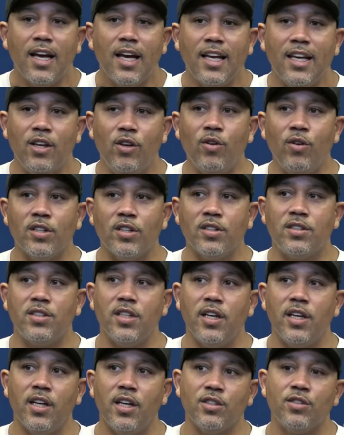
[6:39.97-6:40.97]
you can
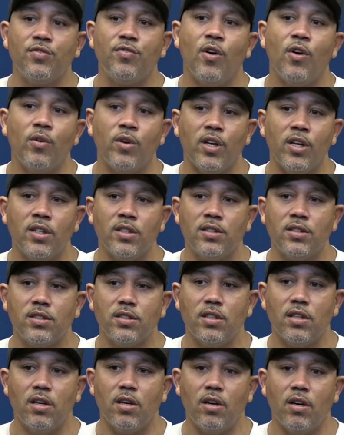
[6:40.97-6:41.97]
see his focus
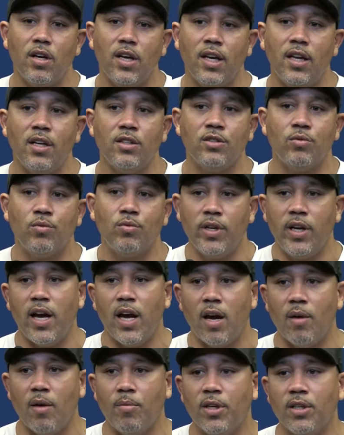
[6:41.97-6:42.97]
in his
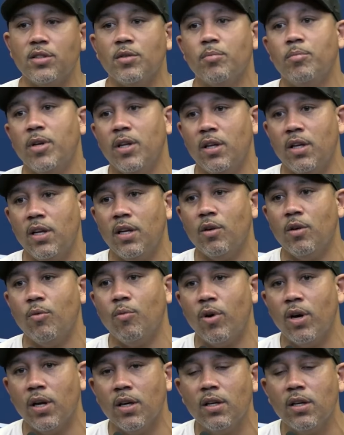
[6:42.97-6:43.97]
rehab and his ability to
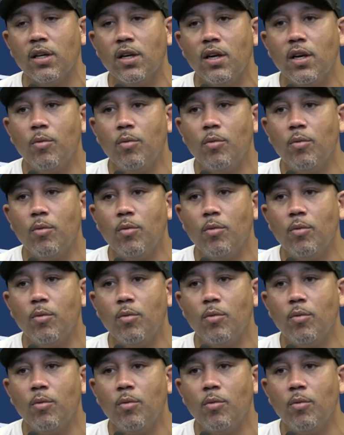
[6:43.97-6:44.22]
want to